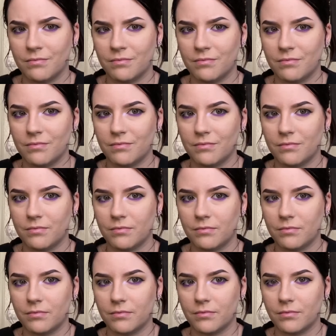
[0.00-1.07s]
compliments
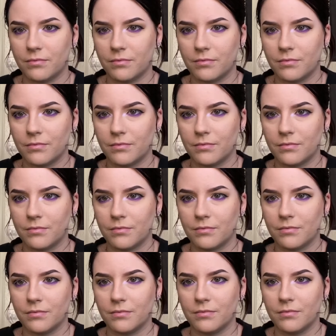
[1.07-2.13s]
all day at the mall.
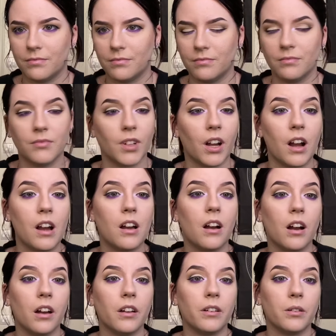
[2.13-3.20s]
No, I,
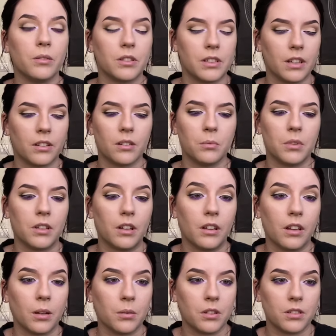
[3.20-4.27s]
I know exactly what day
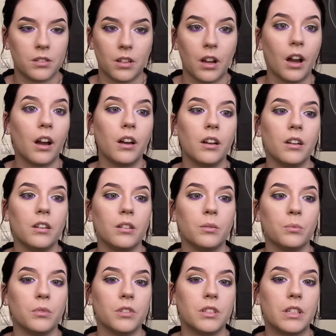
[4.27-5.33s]
that was. I
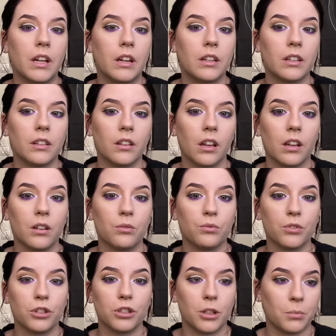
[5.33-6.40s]
was standing in line
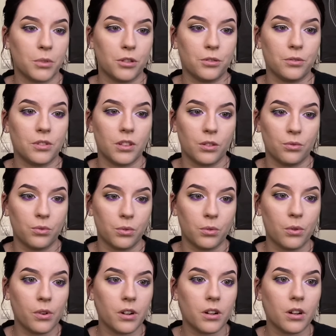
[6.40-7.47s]
for Jamba Juice in the food
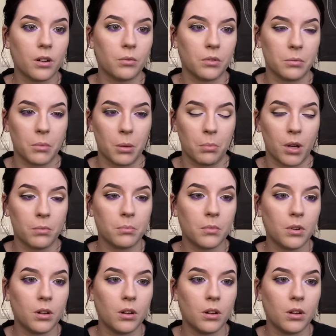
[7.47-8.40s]
court with my mom,